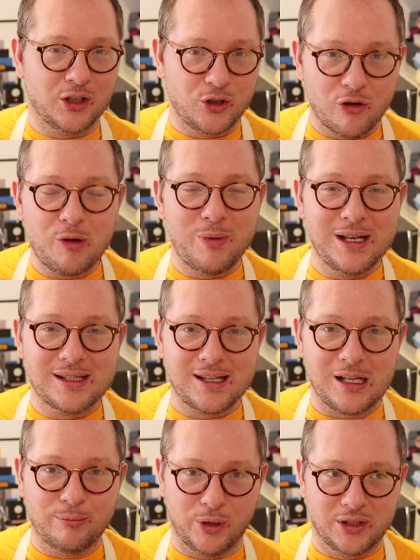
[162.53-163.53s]
European
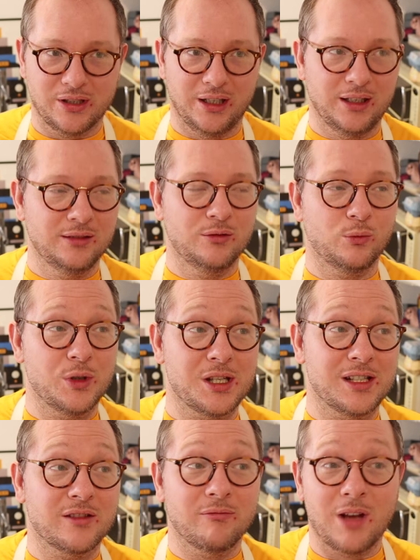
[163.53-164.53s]
style butter,
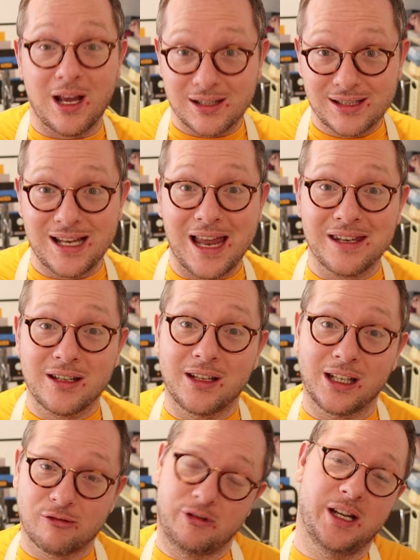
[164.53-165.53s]
which is a
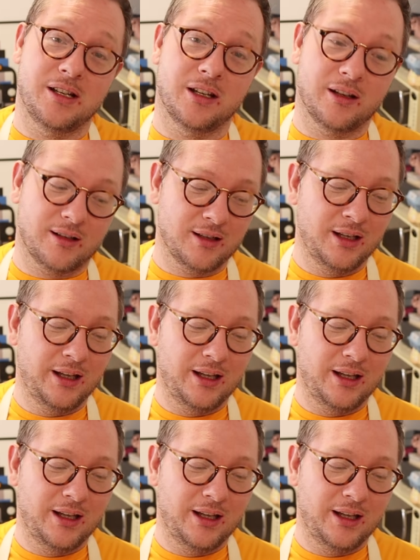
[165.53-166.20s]
standard ingredient,